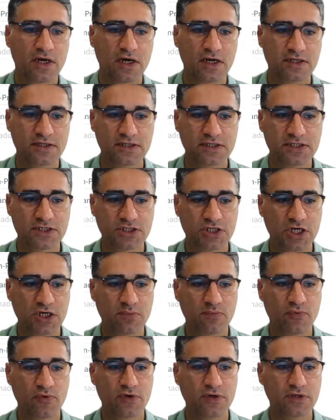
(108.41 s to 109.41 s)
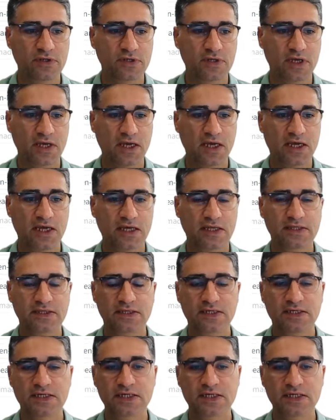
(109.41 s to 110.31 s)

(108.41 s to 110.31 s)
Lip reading: on this checkpoint, and